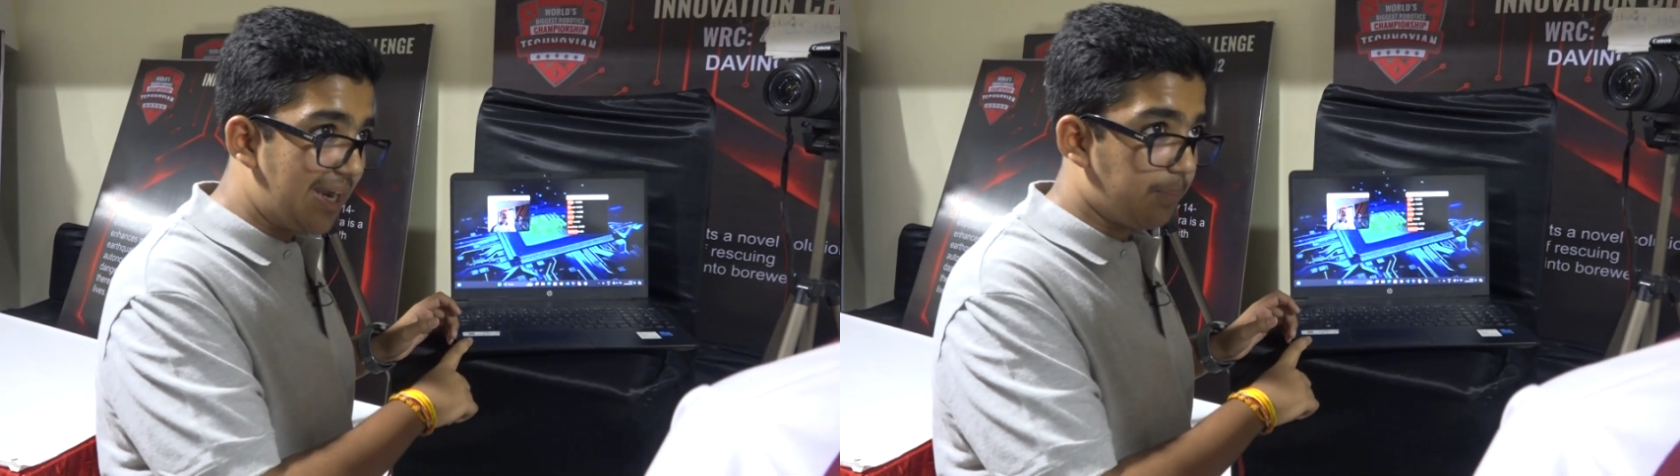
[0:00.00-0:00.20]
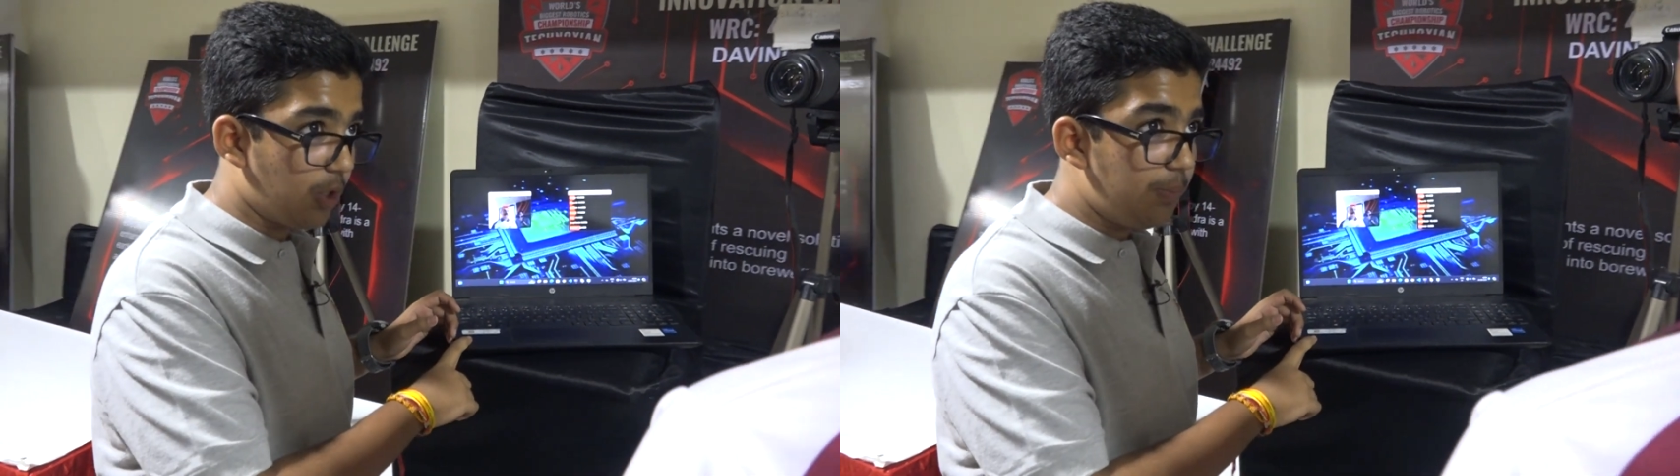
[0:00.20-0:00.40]

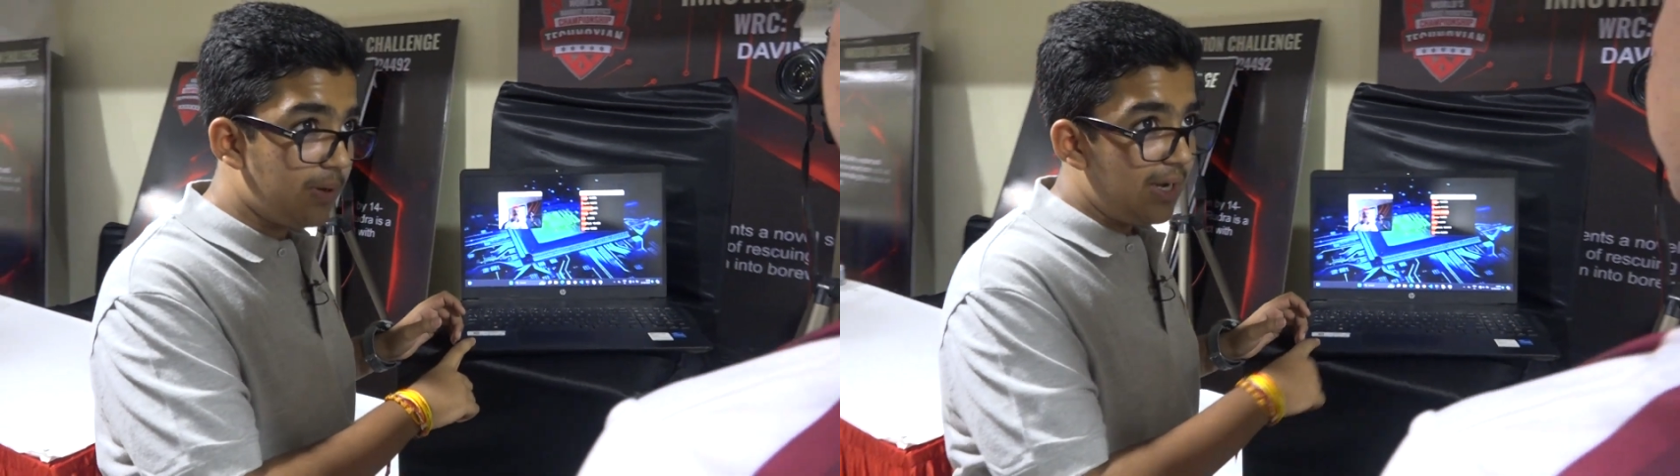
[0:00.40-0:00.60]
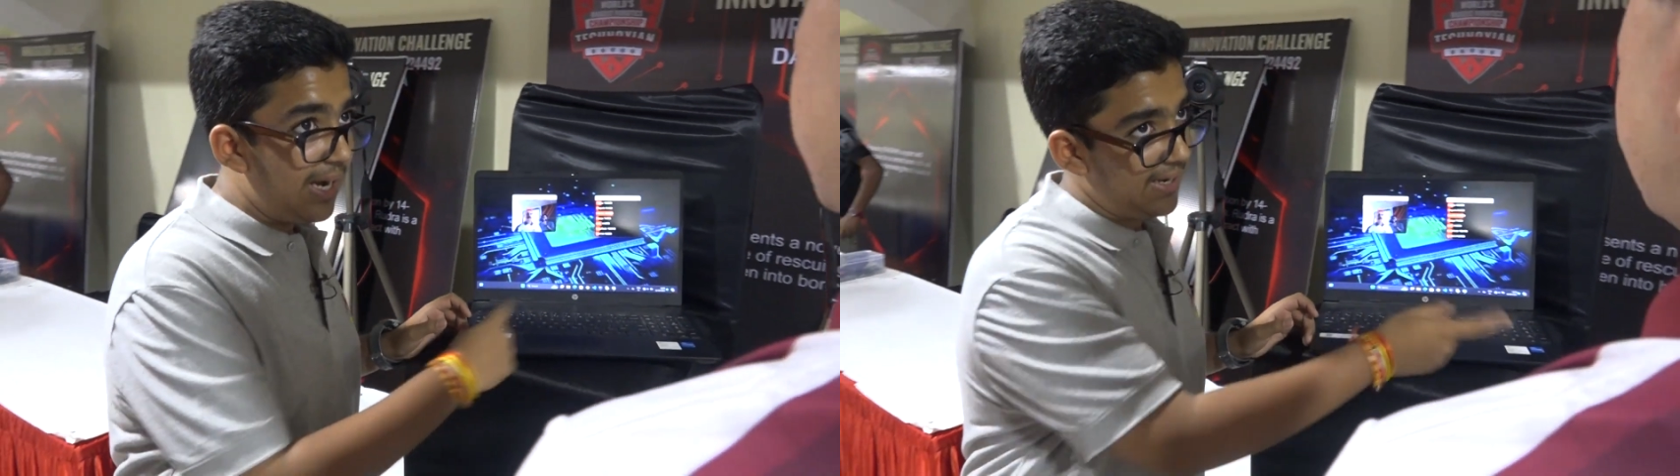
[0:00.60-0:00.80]
laptop
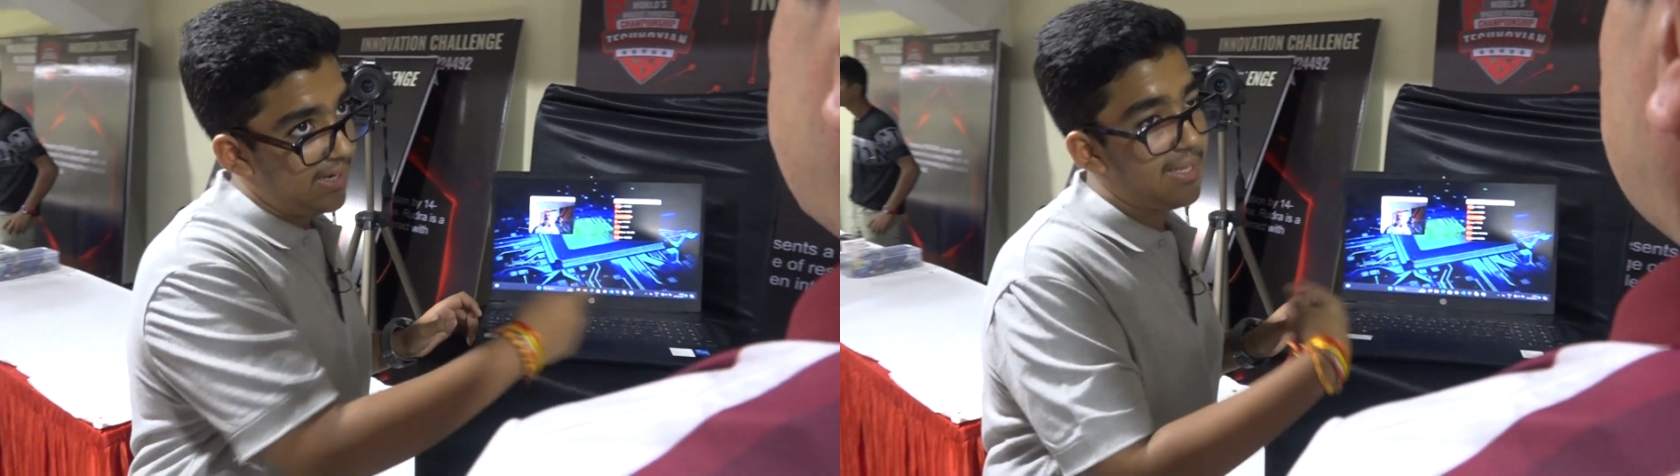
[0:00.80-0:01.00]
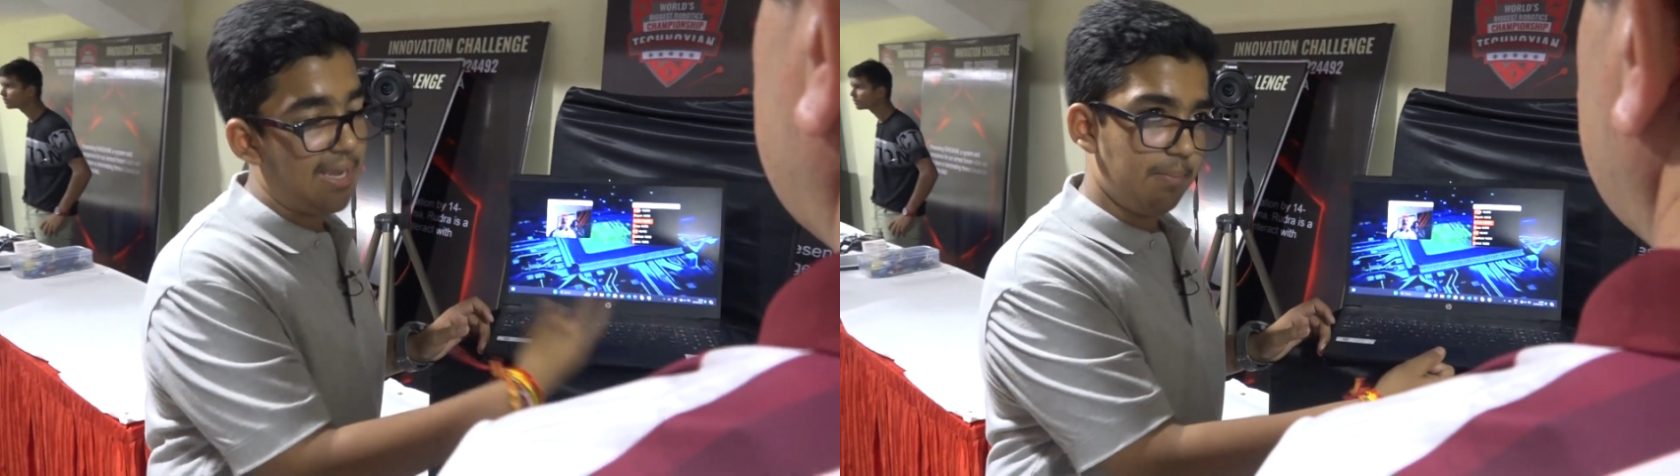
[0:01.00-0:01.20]

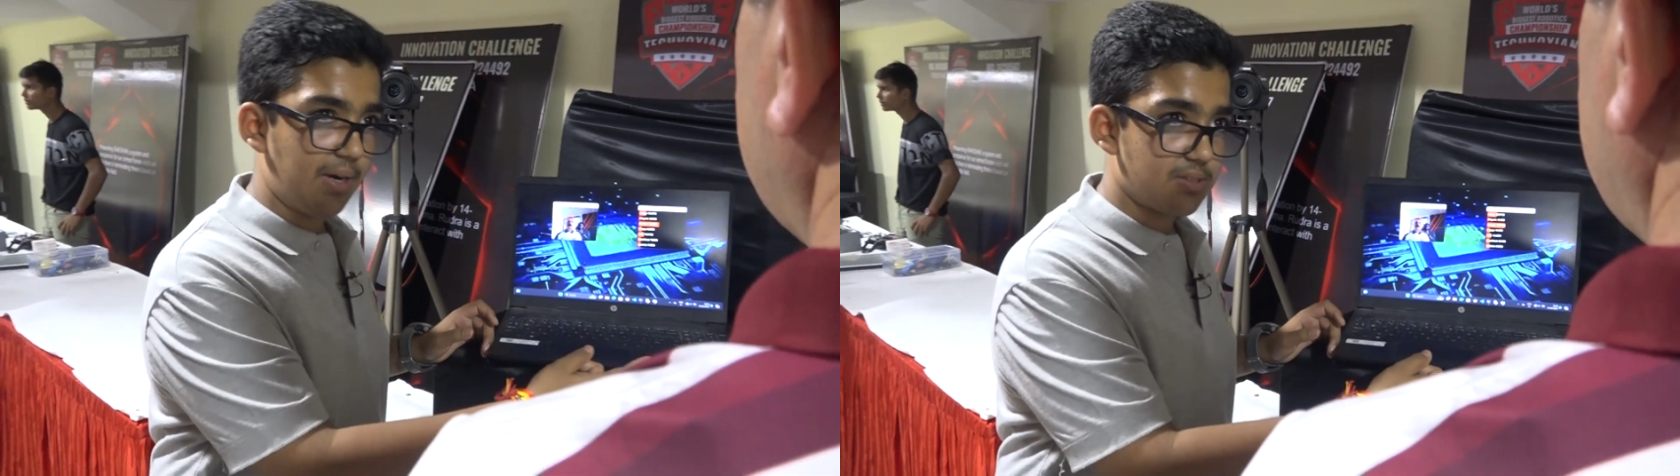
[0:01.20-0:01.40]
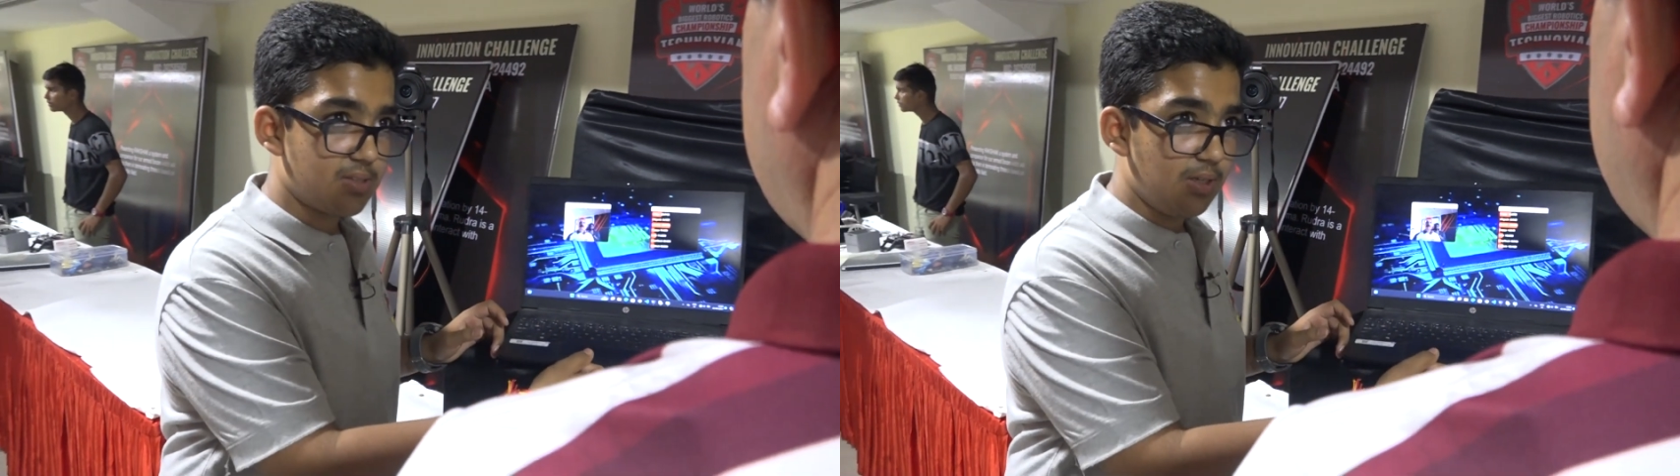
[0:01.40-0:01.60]
and our
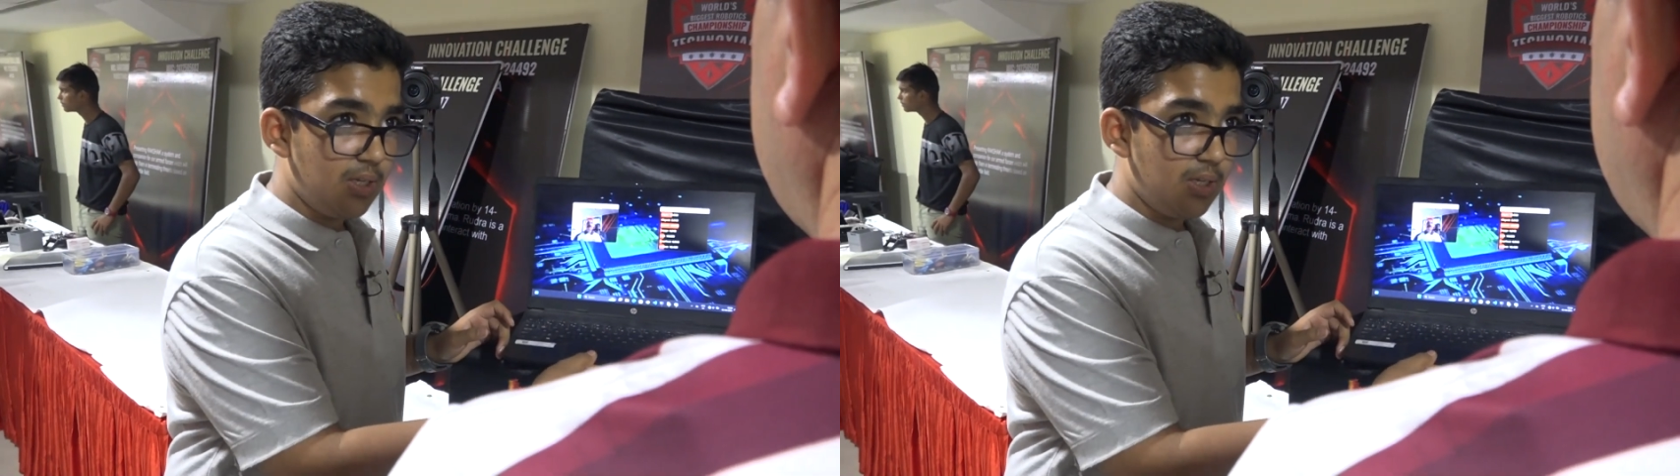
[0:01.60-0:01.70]
cameras.